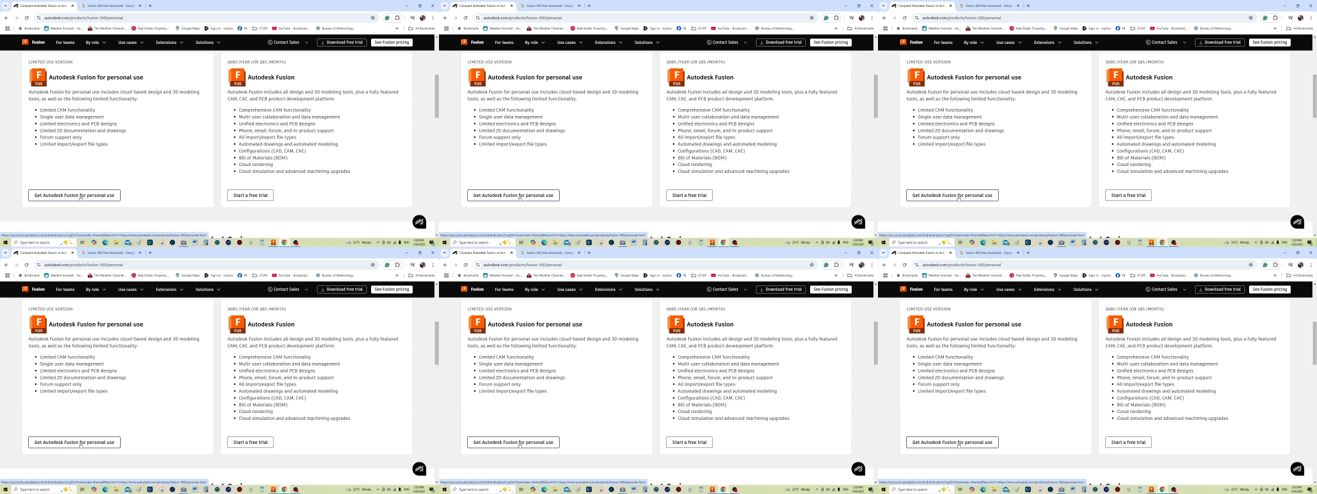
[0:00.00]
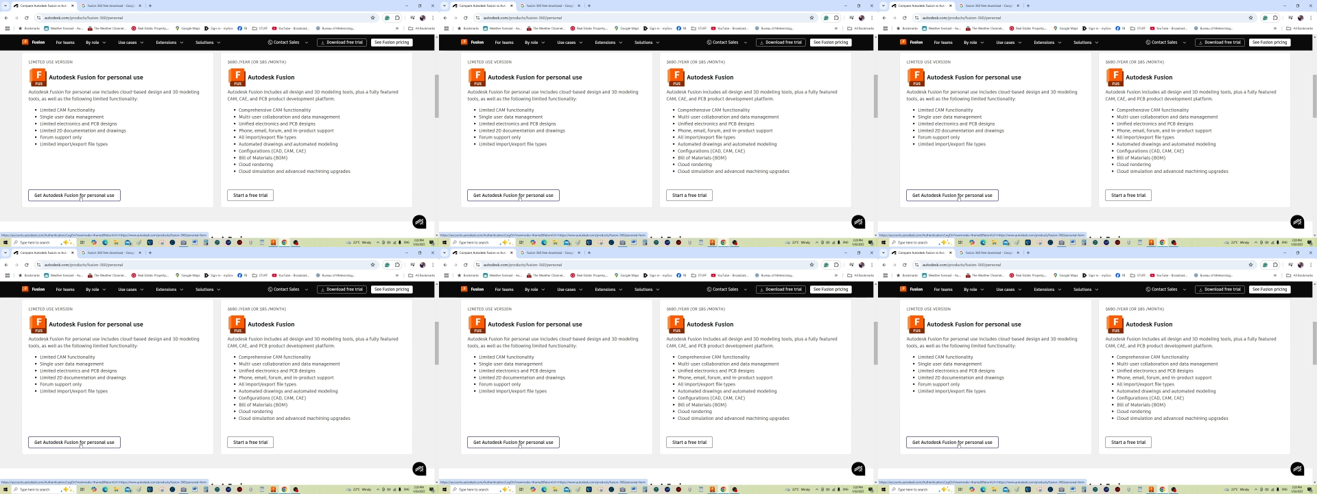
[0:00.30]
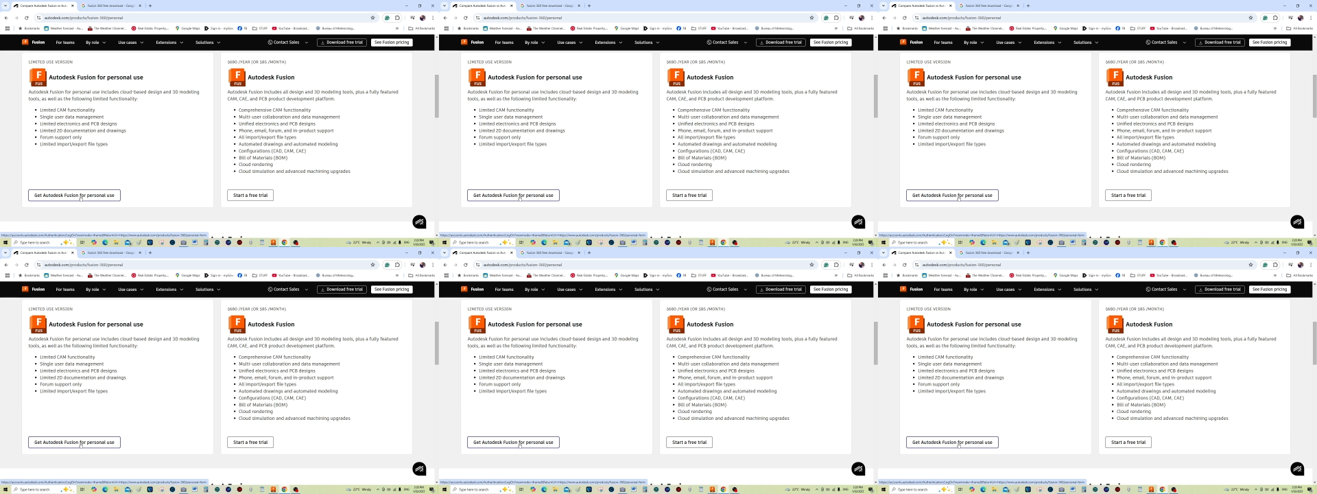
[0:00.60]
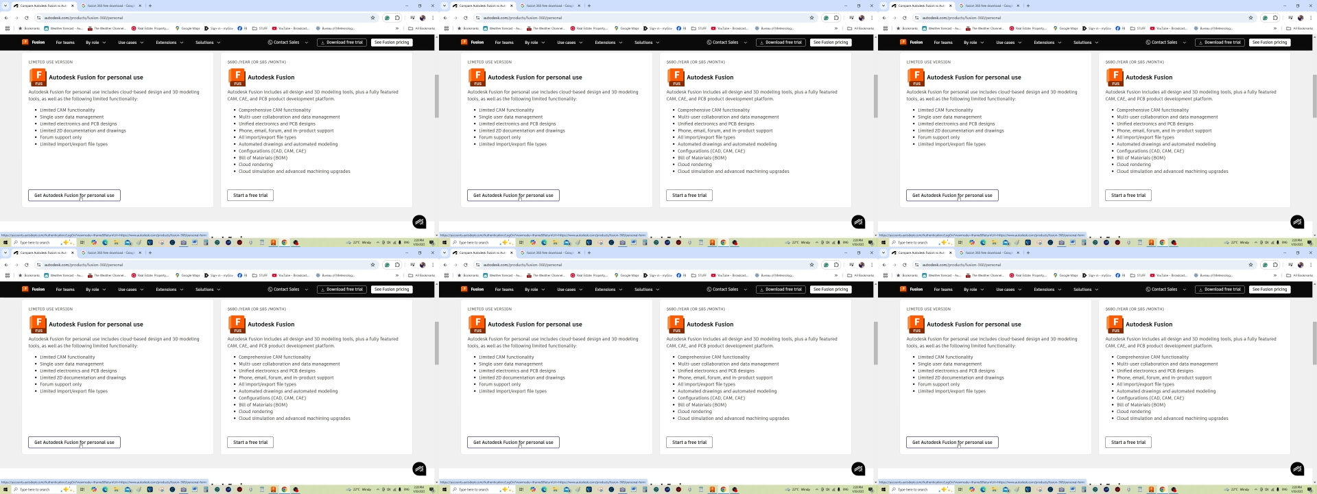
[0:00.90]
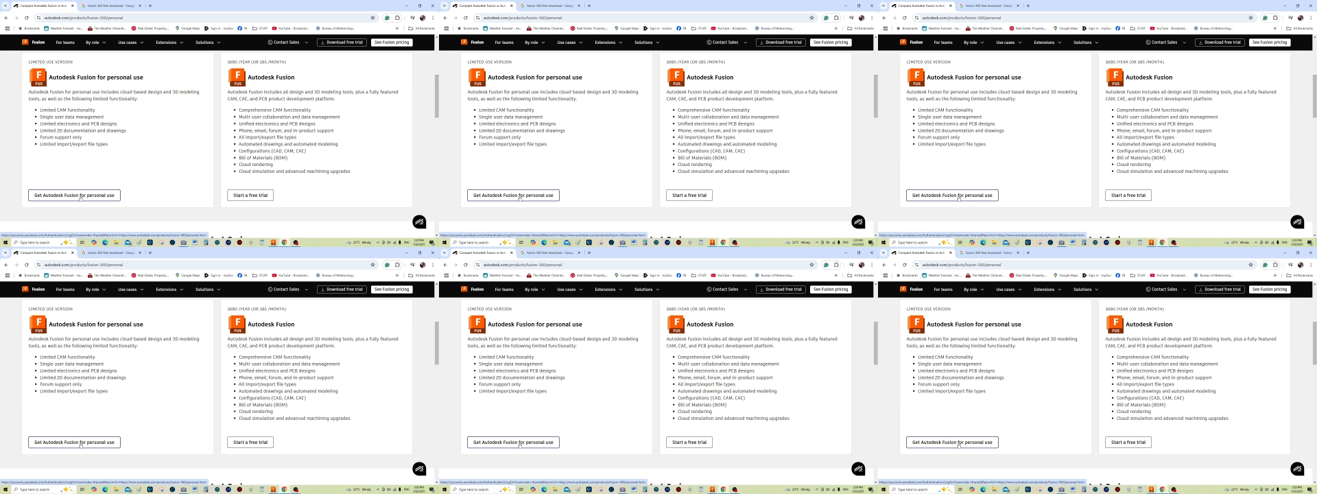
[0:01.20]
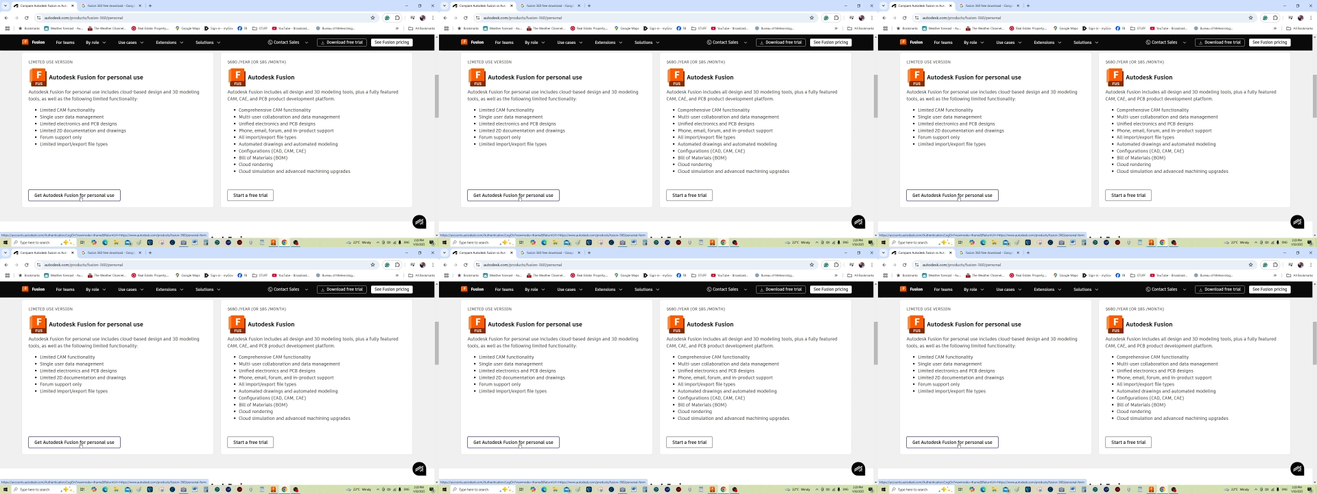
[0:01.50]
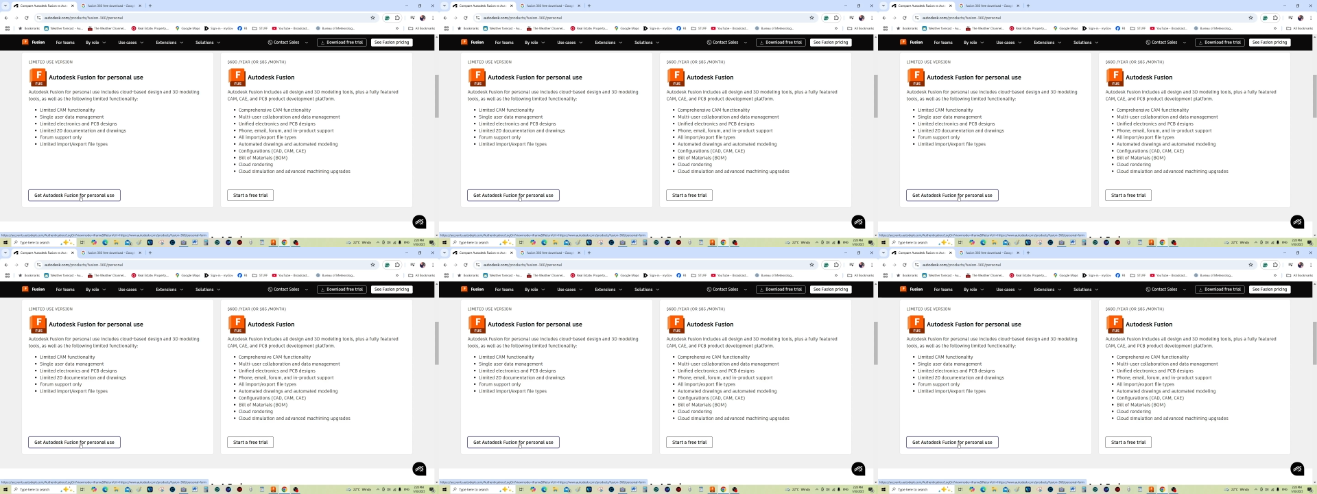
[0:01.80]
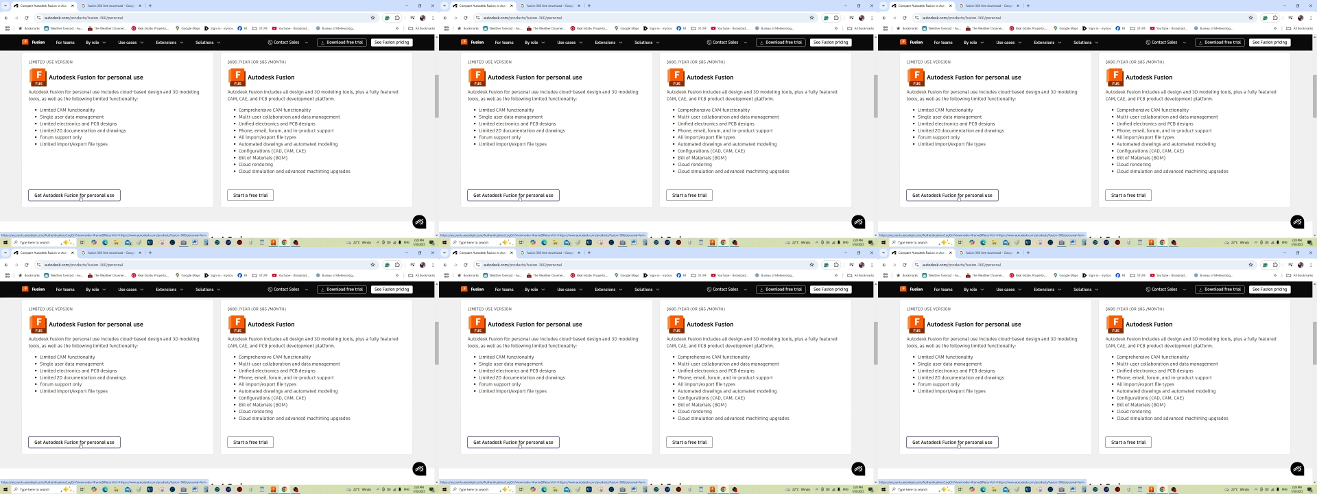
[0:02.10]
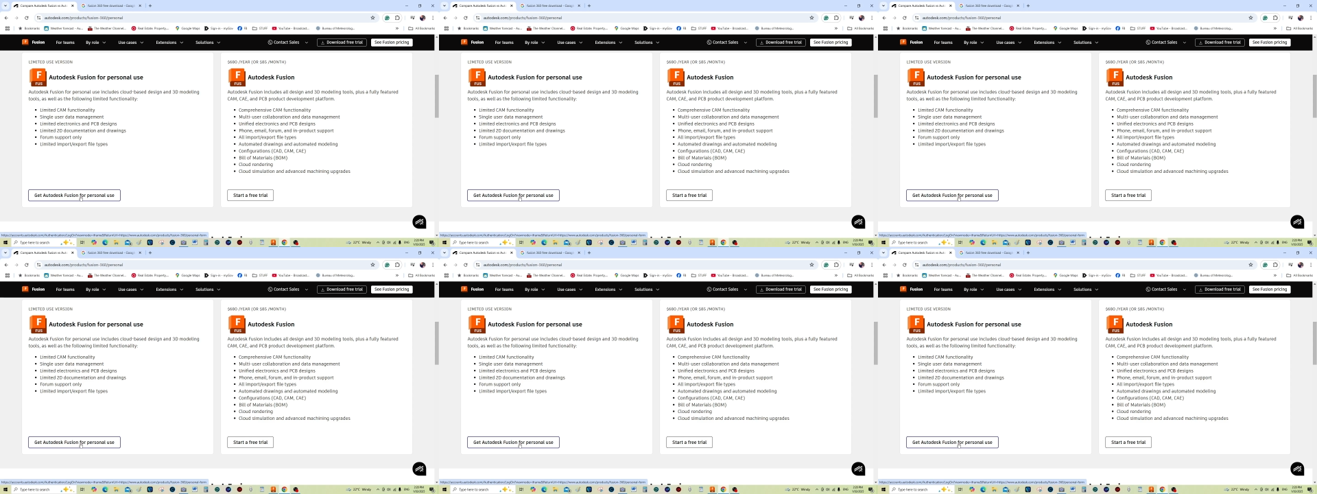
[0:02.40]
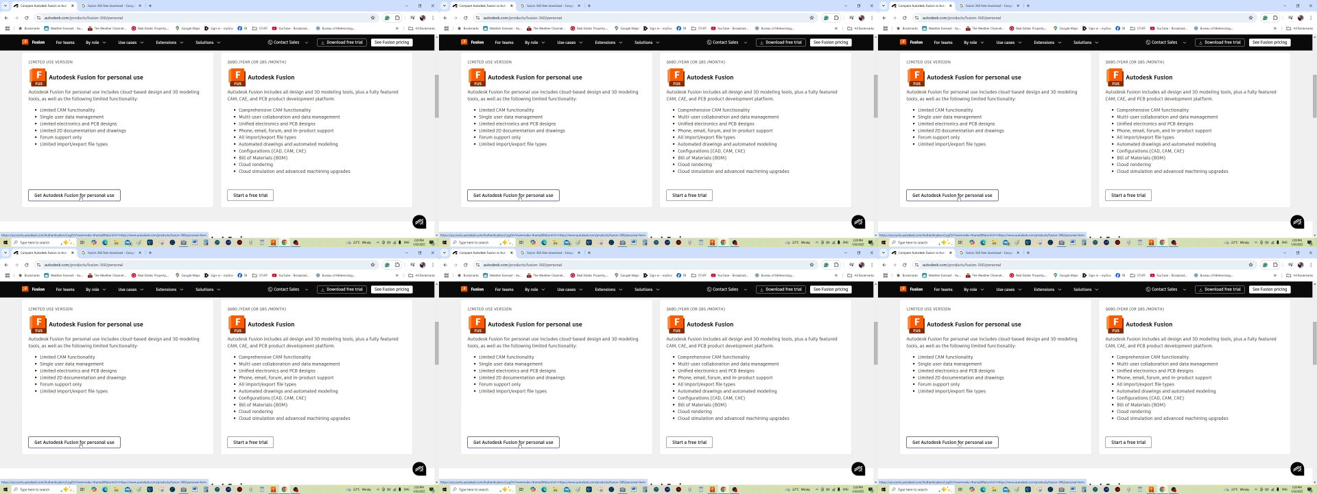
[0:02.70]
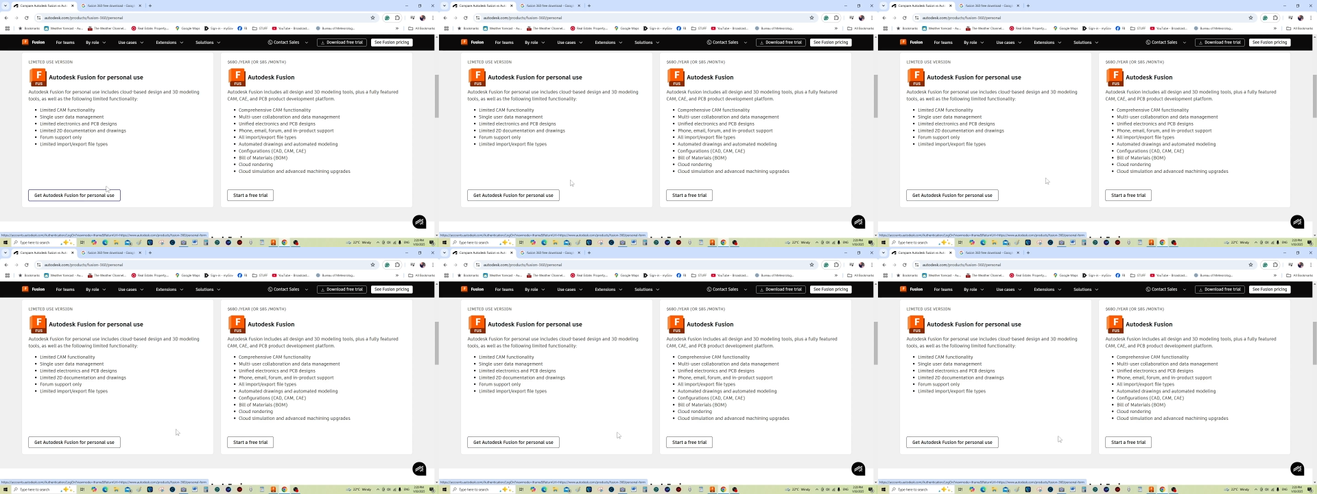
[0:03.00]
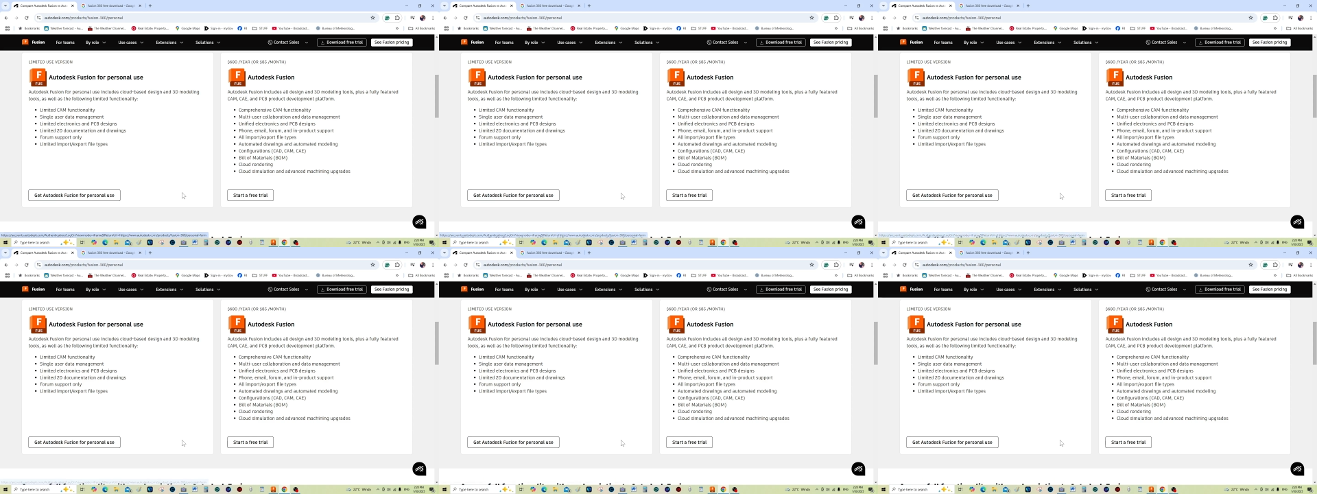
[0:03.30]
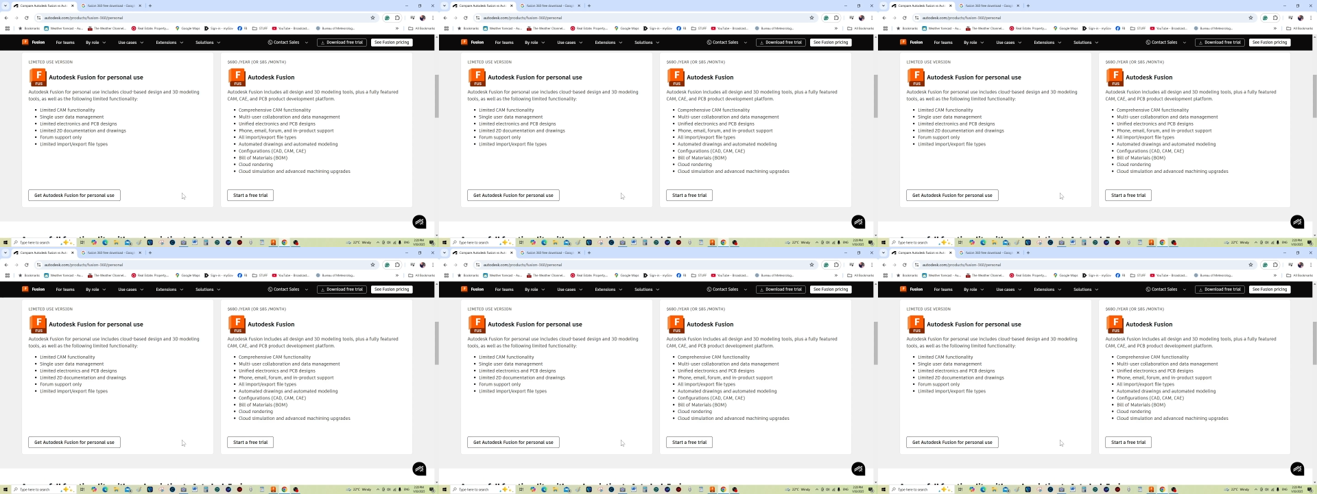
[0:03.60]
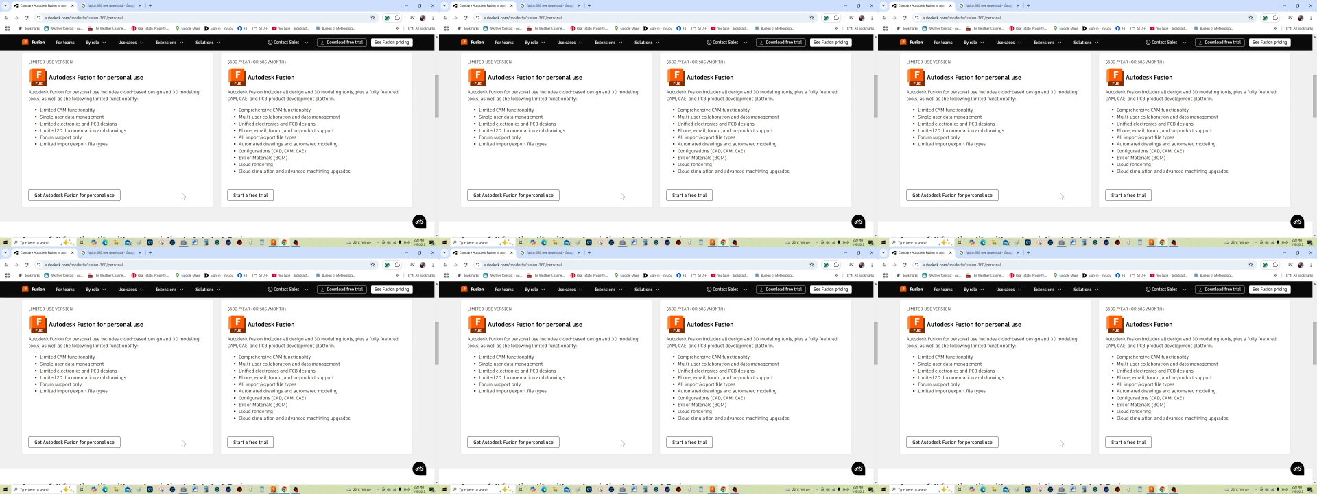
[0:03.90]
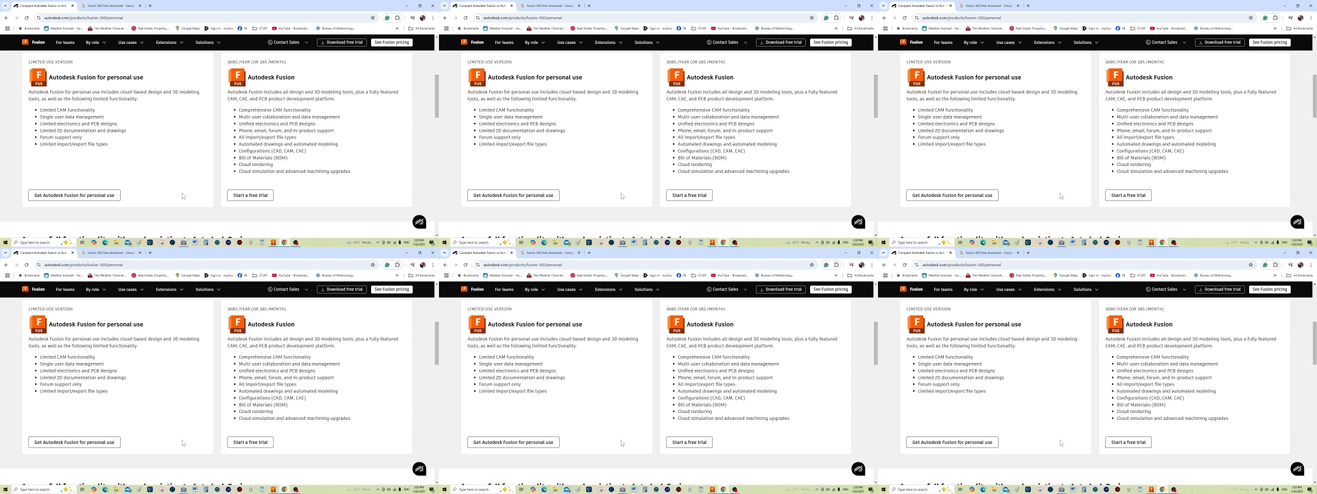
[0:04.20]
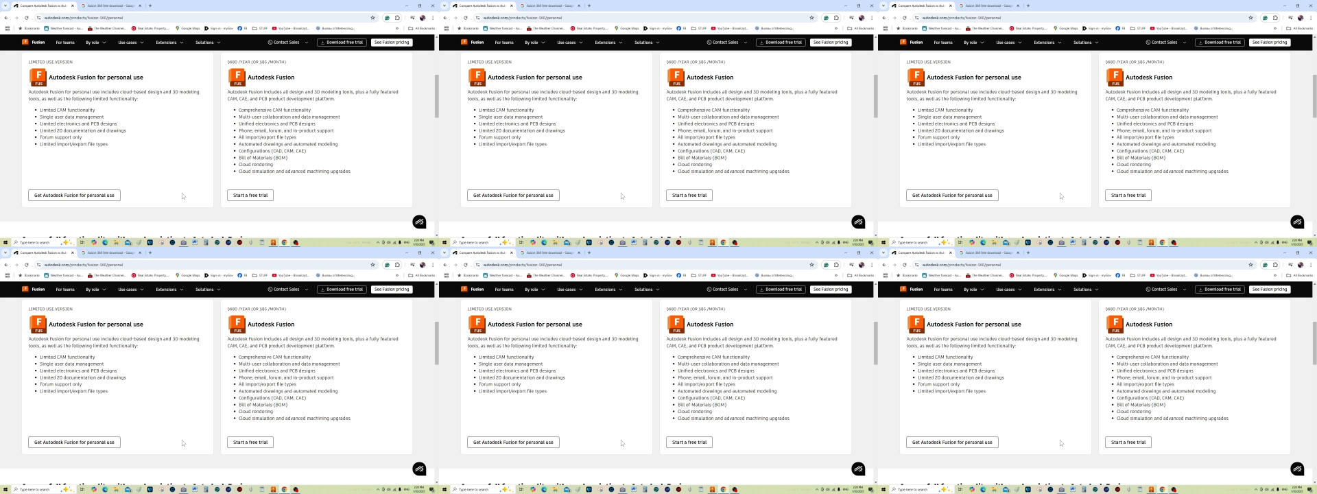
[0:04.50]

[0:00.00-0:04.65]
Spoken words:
[unreadable: no face in view]